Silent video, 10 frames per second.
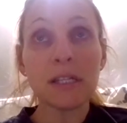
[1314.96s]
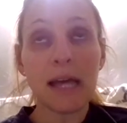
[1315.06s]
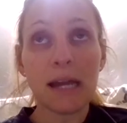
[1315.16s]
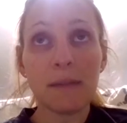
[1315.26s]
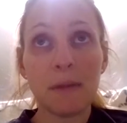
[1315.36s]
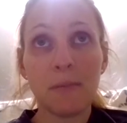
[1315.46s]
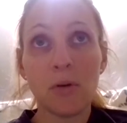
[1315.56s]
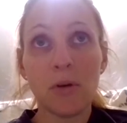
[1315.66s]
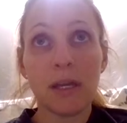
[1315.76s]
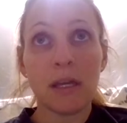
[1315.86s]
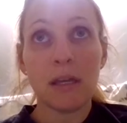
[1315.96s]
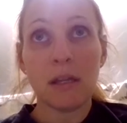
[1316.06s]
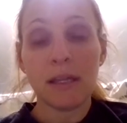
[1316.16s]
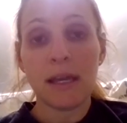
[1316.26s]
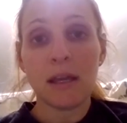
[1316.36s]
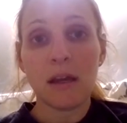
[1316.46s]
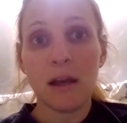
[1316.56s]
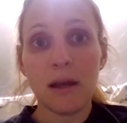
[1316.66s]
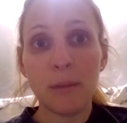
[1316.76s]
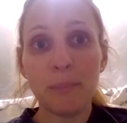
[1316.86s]
a lot of people in
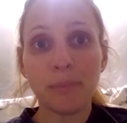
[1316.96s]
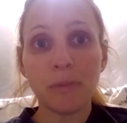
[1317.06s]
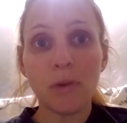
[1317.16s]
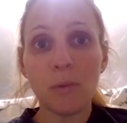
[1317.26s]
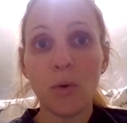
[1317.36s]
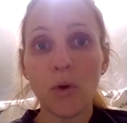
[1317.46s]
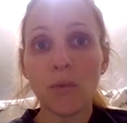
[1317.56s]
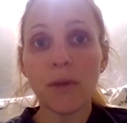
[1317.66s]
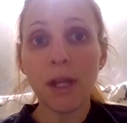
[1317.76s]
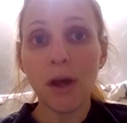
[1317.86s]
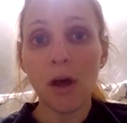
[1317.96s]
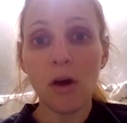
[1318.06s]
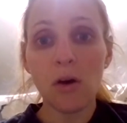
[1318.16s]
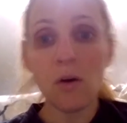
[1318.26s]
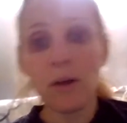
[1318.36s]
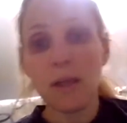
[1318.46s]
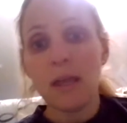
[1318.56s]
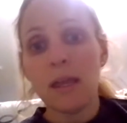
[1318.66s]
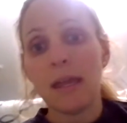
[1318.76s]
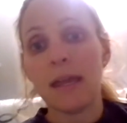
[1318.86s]
Puerto Rico
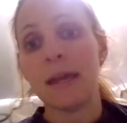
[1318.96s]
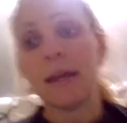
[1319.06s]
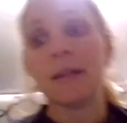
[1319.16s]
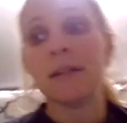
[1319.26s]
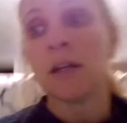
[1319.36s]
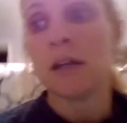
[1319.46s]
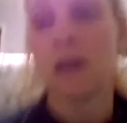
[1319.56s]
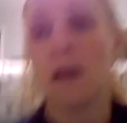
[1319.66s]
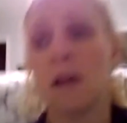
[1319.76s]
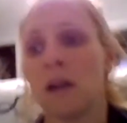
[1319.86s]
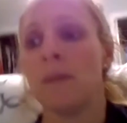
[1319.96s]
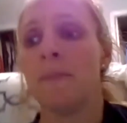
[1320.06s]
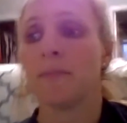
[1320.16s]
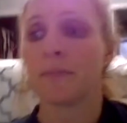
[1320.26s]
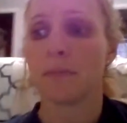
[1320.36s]
and I